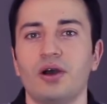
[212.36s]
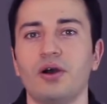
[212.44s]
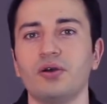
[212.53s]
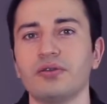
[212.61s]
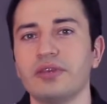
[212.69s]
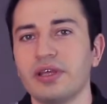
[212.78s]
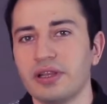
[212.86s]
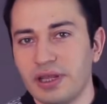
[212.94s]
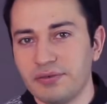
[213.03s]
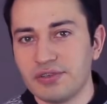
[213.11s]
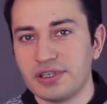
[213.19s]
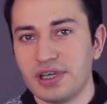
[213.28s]
On the
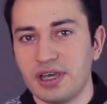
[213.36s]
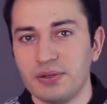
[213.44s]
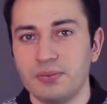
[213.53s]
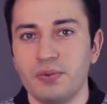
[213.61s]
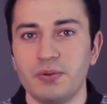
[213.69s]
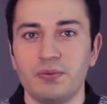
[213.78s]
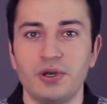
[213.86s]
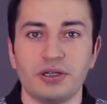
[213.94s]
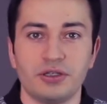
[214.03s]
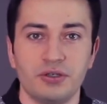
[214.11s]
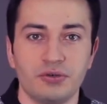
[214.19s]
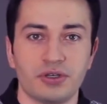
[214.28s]
left side we've
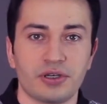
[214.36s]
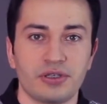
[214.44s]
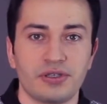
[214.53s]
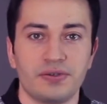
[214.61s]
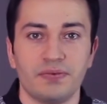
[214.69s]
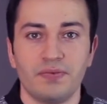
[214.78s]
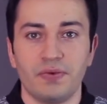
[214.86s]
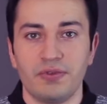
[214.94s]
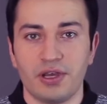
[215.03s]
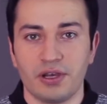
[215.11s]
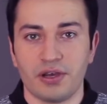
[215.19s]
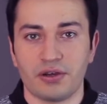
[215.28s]
got users with
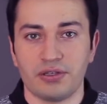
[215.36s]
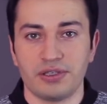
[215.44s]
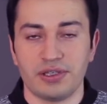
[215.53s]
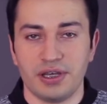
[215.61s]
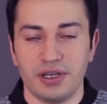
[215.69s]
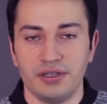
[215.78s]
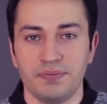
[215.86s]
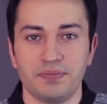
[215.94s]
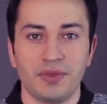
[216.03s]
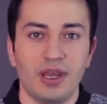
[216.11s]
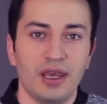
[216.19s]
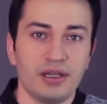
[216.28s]
the current state
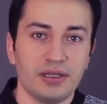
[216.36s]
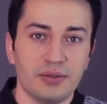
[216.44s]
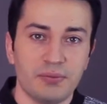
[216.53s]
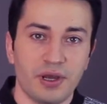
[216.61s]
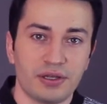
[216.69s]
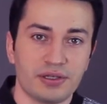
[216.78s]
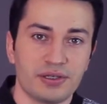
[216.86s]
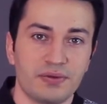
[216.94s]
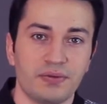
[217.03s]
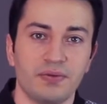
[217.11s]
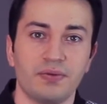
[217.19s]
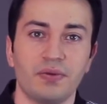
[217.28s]
and events
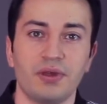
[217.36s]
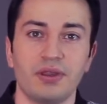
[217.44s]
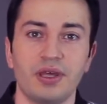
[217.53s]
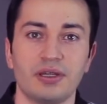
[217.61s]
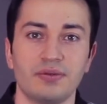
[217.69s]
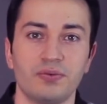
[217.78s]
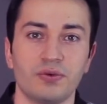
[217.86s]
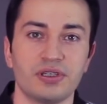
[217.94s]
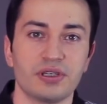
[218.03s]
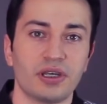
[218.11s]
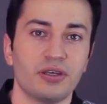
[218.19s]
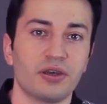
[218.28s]
that
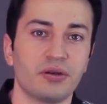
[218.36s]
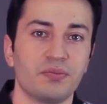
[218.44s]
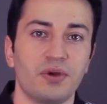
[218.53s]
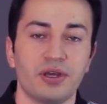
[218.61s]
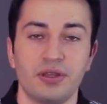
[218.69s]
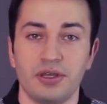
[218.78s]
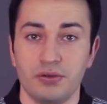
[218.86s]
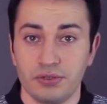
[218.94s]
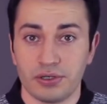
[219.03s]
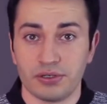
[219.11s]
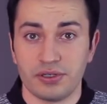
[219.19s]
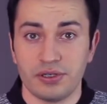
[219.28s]
was triggered by the
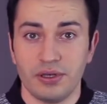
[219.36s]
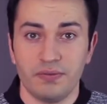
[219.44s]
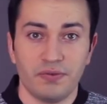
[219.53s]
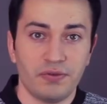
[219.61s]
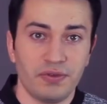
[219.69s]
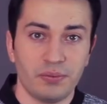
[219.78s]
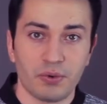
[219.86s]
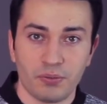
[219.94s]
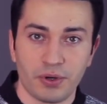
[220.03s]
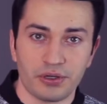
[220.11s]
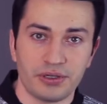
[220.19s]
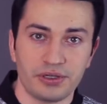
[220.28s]
users with the
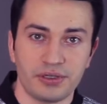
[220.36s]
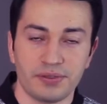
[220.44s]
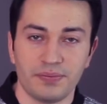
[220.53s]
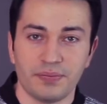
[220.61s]
properties.